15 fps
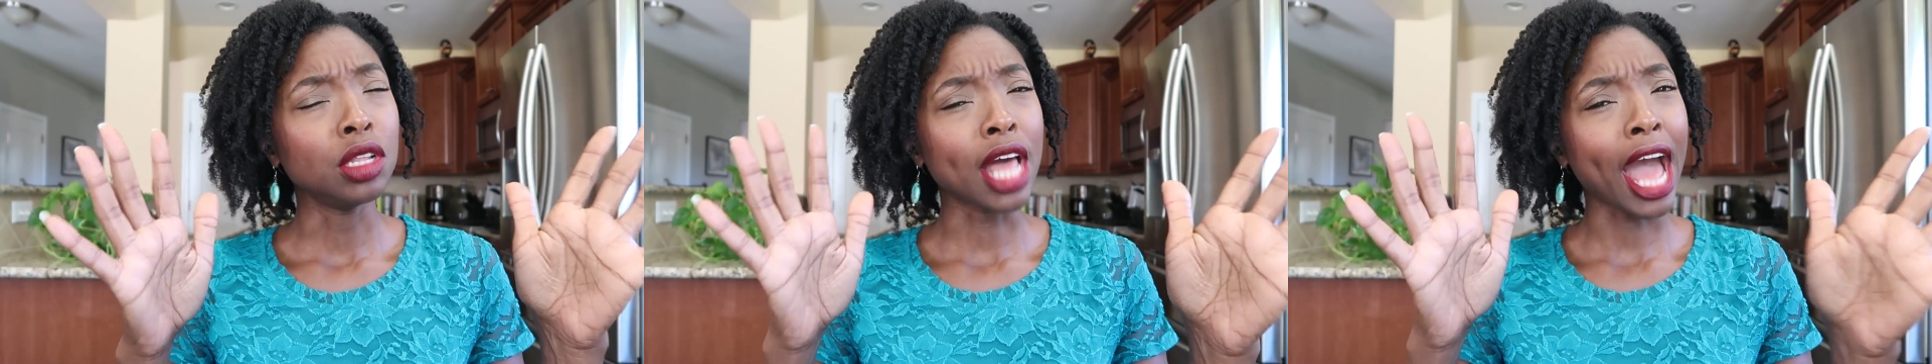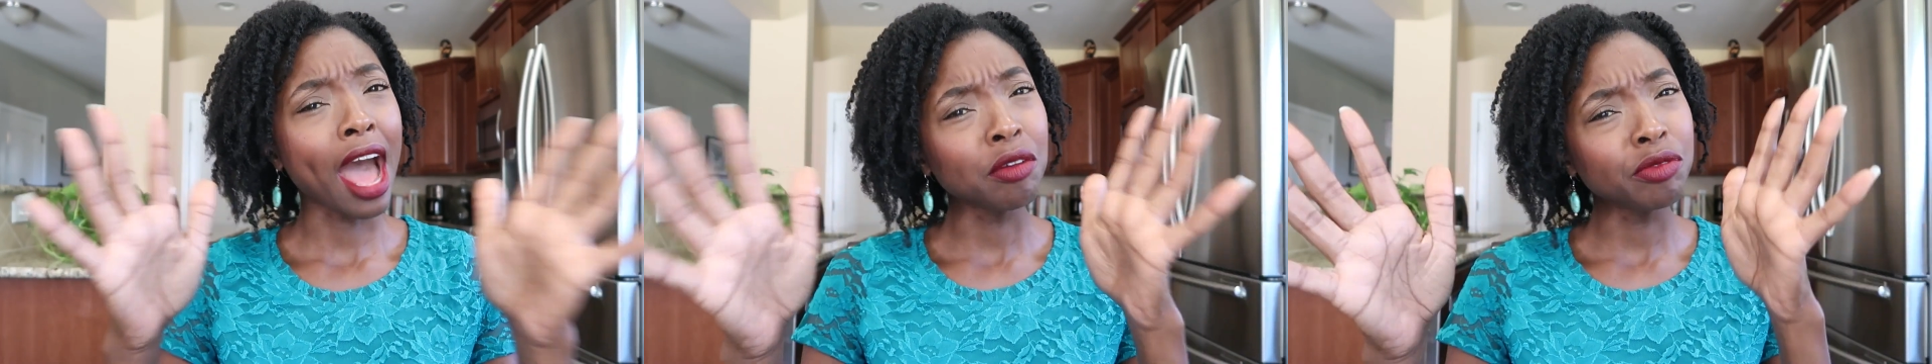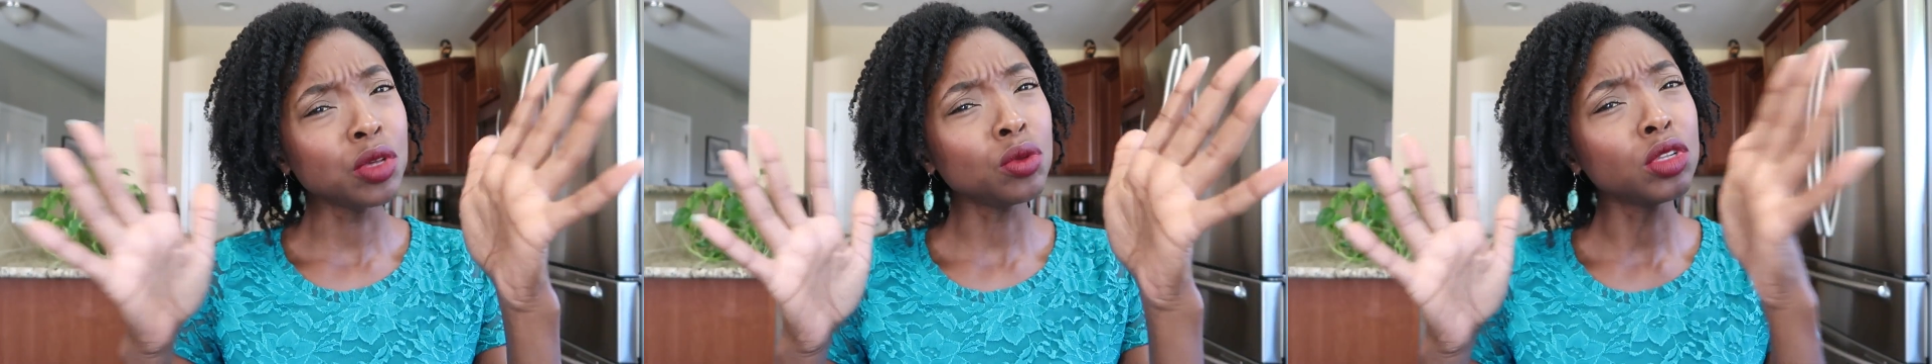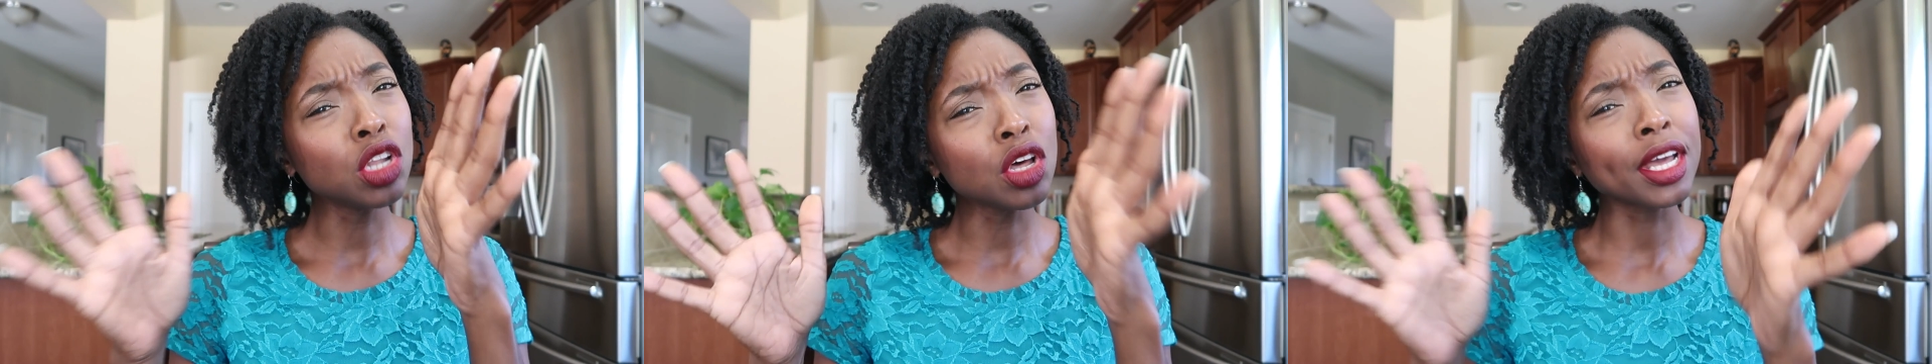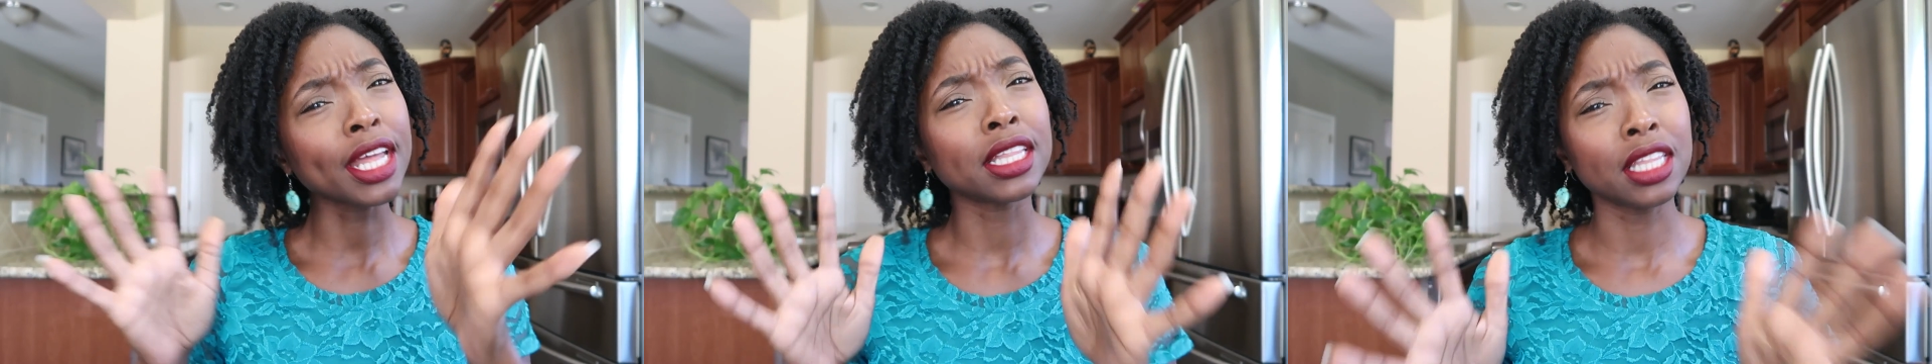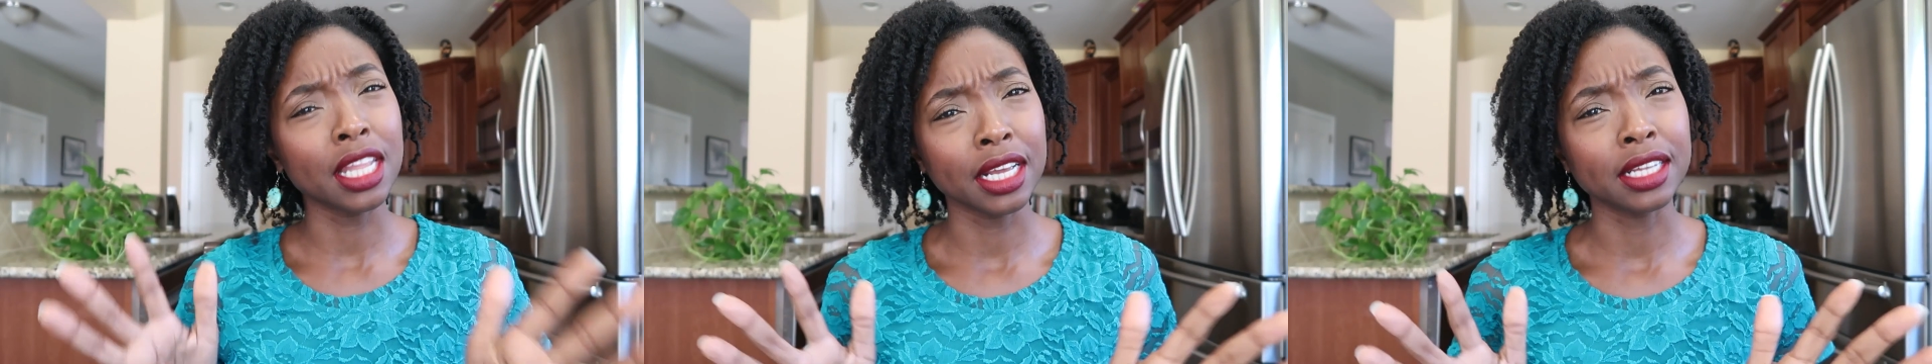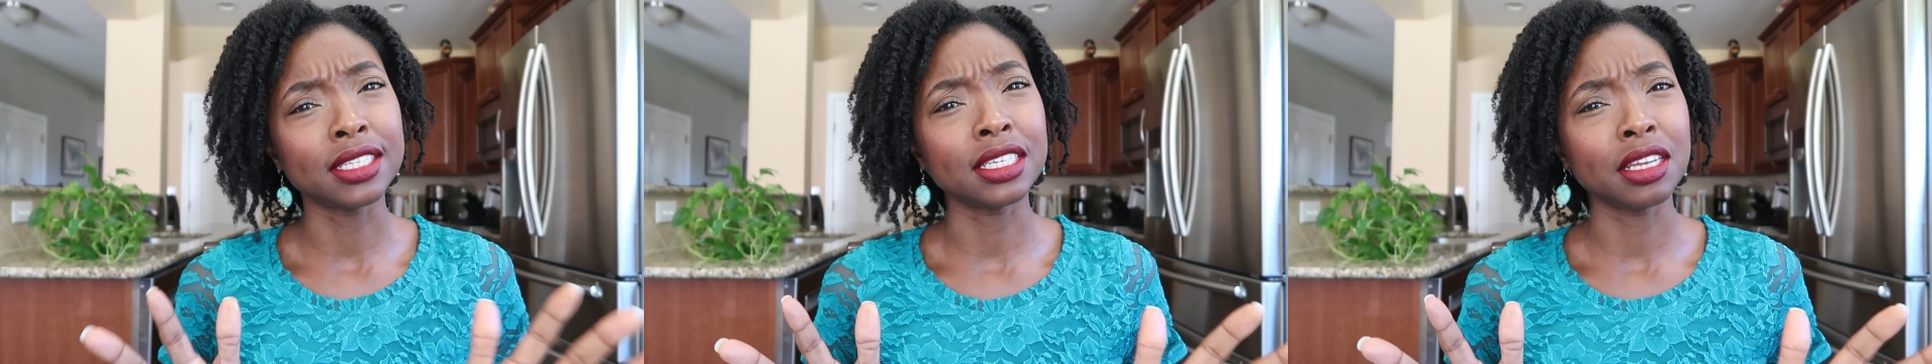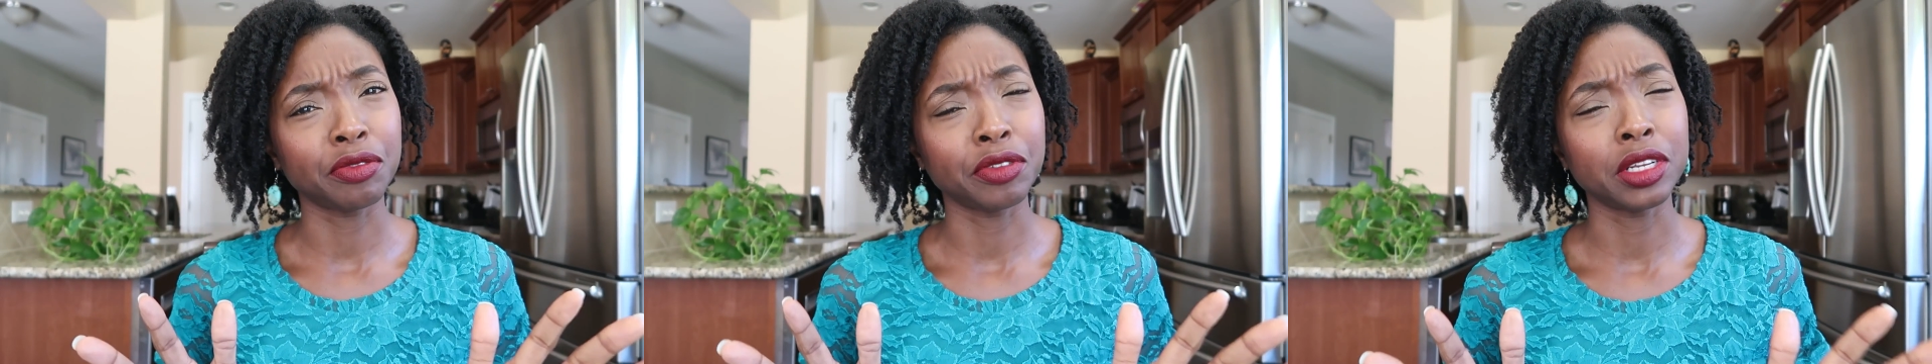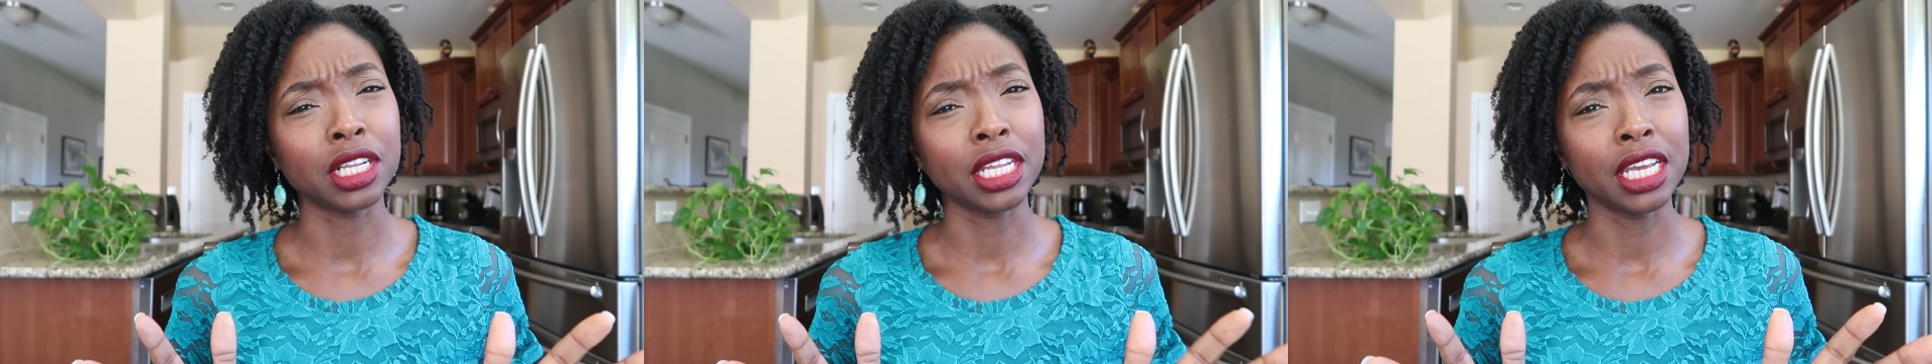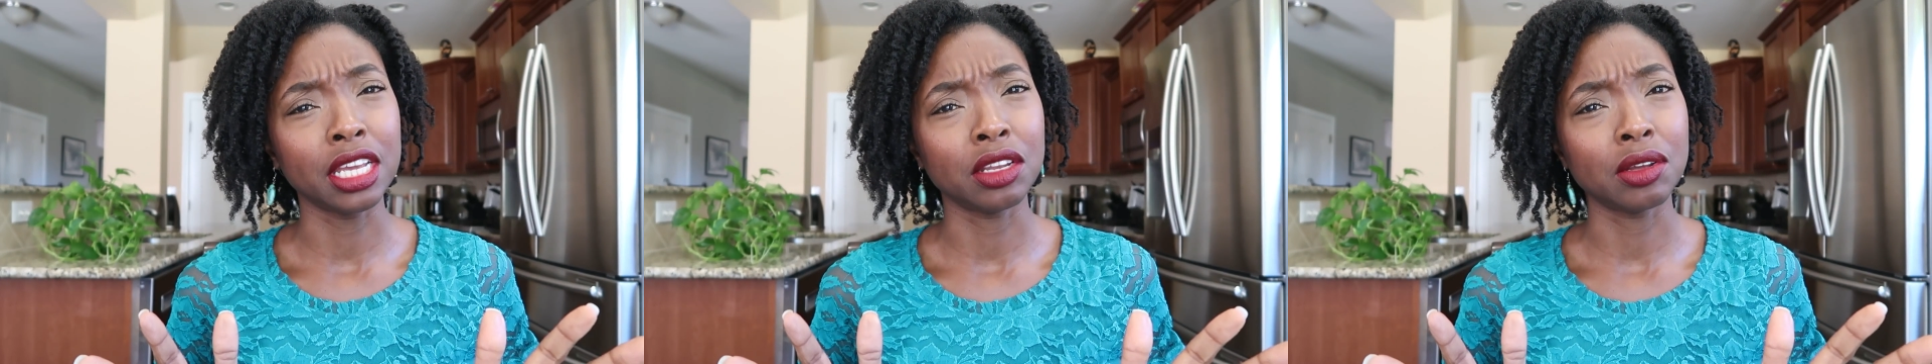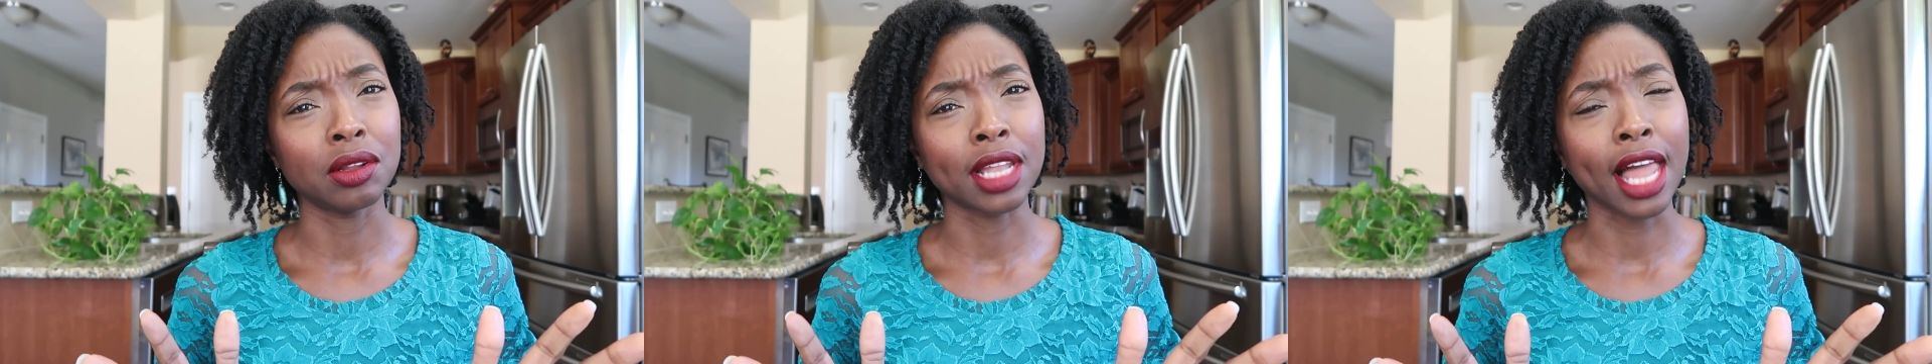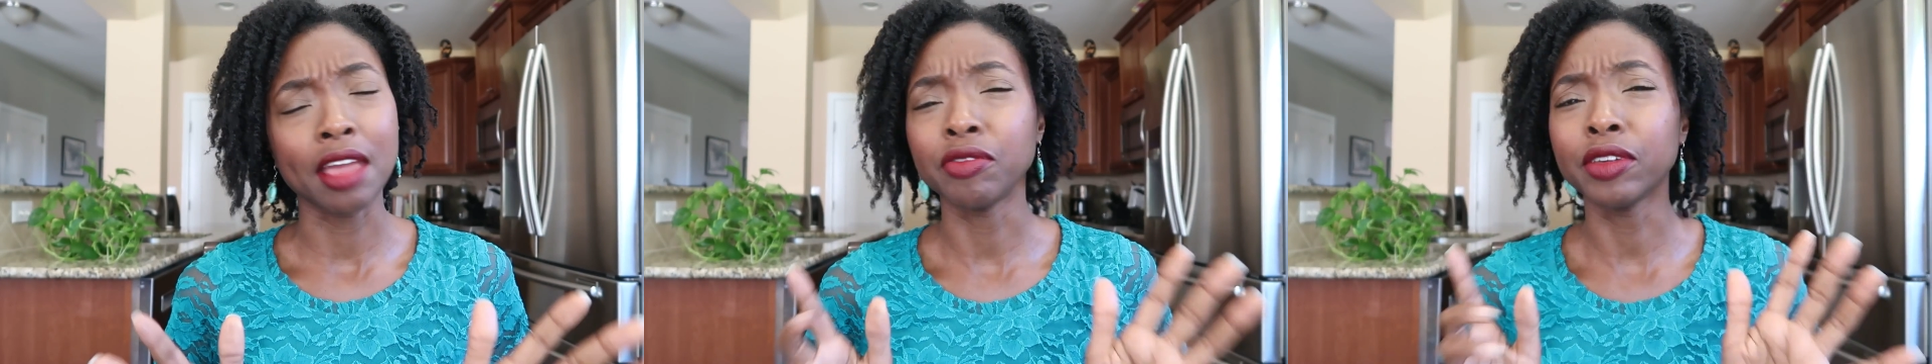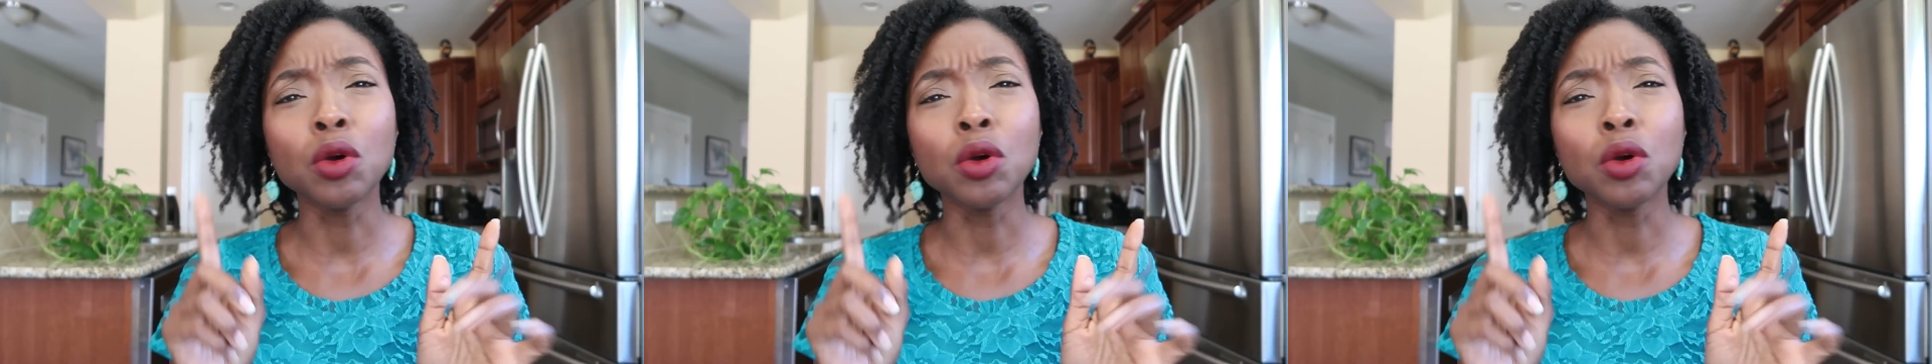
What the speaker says: have you look at things differently in your life.